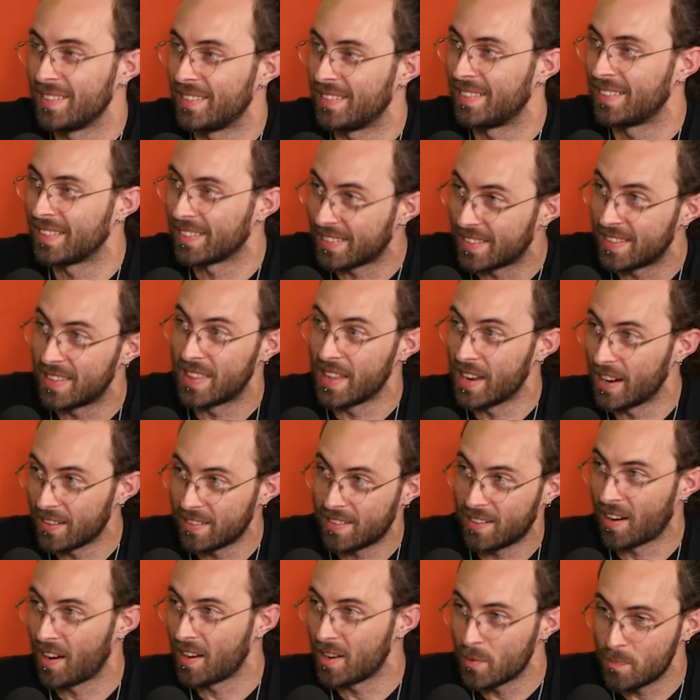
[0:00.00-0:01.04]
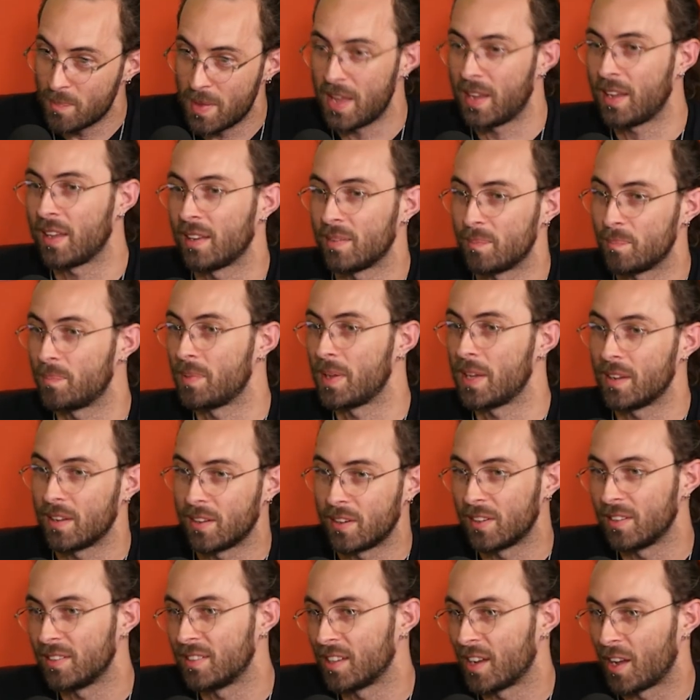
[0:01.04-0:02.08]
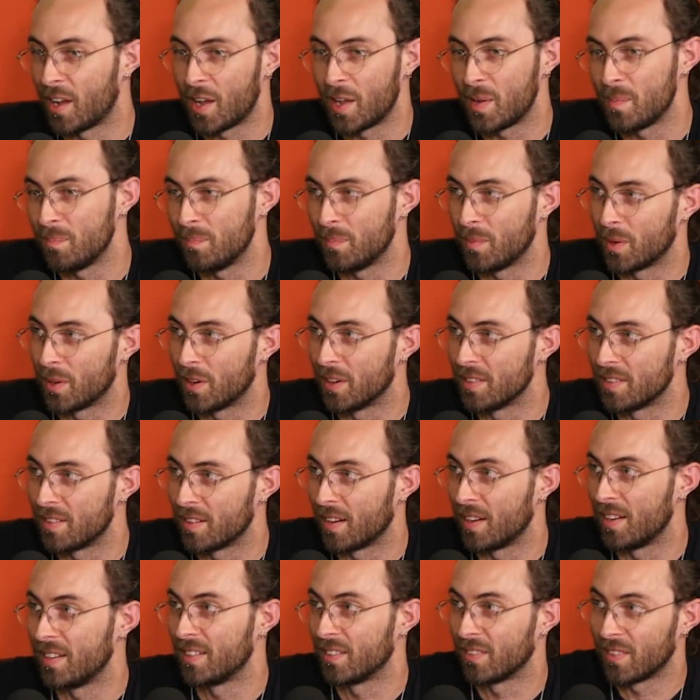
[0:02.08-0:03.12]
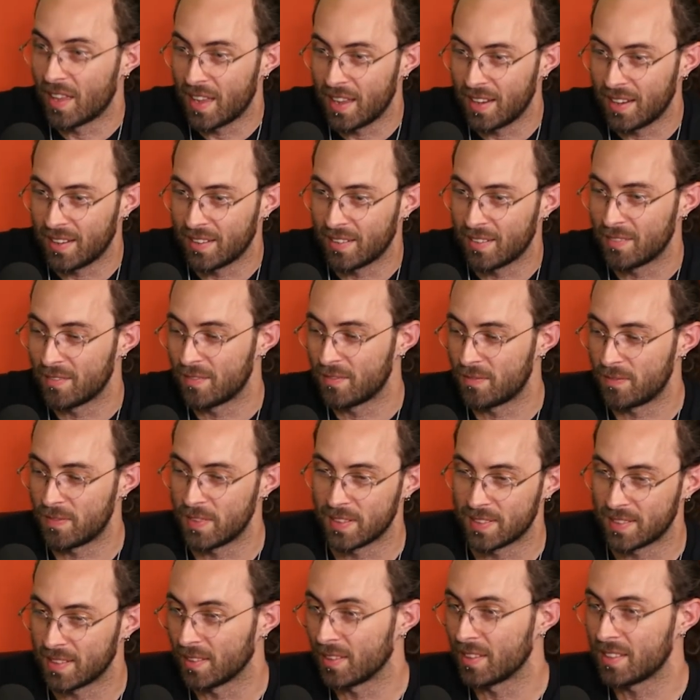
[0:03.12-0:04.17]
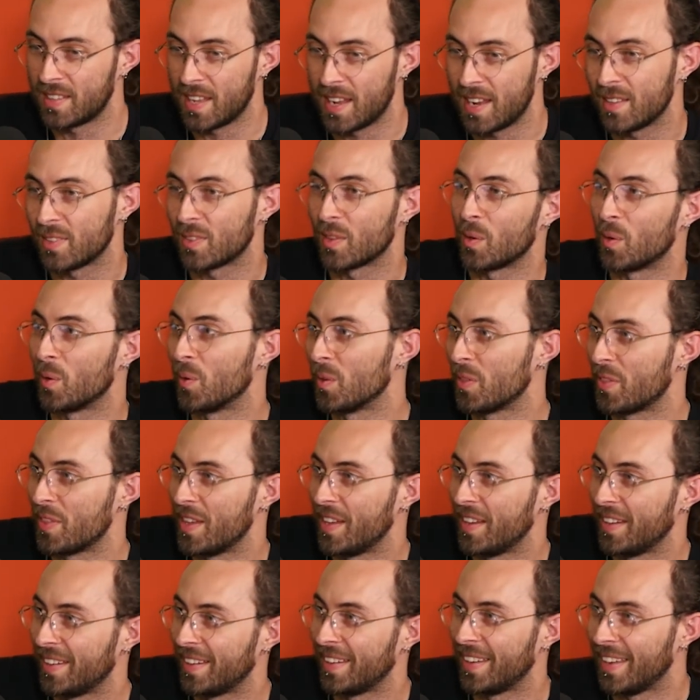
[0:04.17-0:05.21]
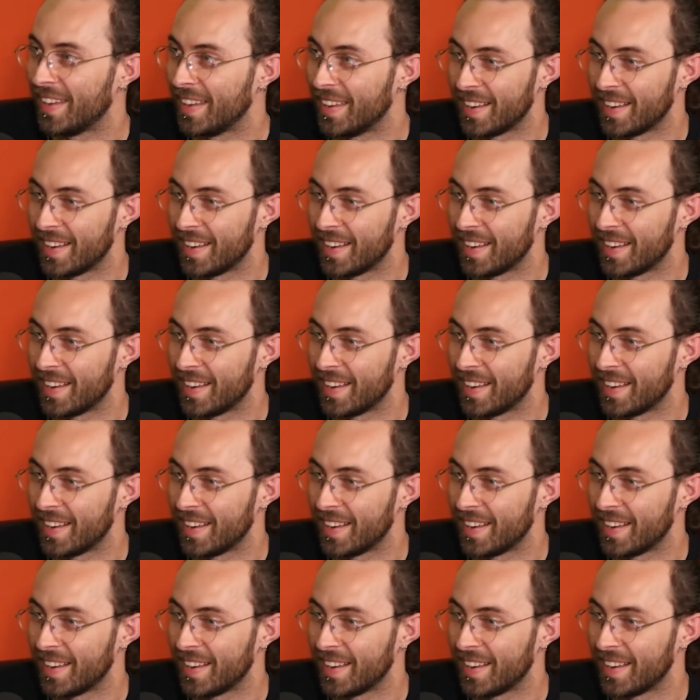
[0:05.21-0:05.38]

just they're trying to make it be a good time or trying to like facilitate the whole thing yeah.